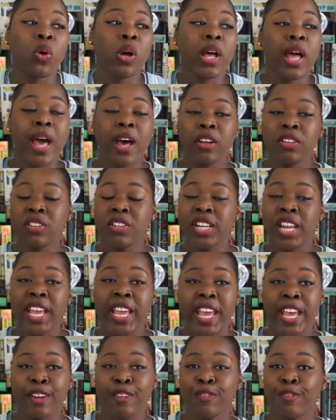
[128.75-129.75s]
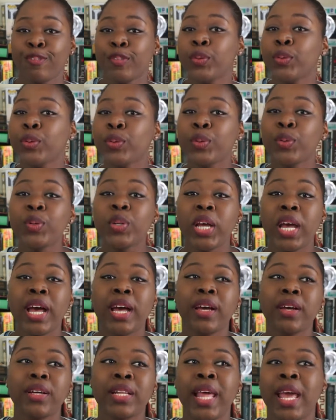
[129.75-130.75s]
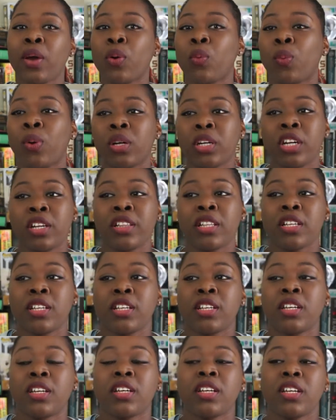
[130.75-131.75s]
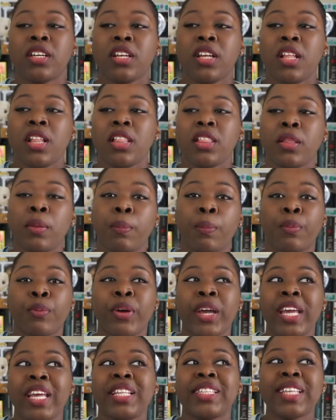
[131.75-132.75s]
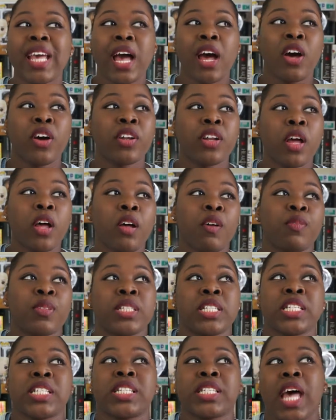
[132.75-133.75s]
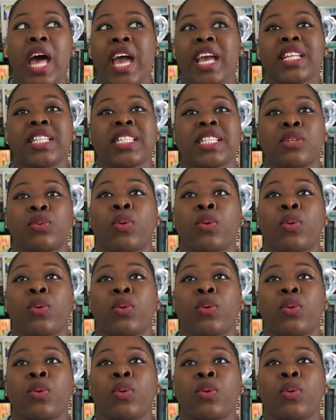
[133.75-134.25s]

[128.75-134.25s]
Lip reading: how do they get food, like what are the breakdown of society,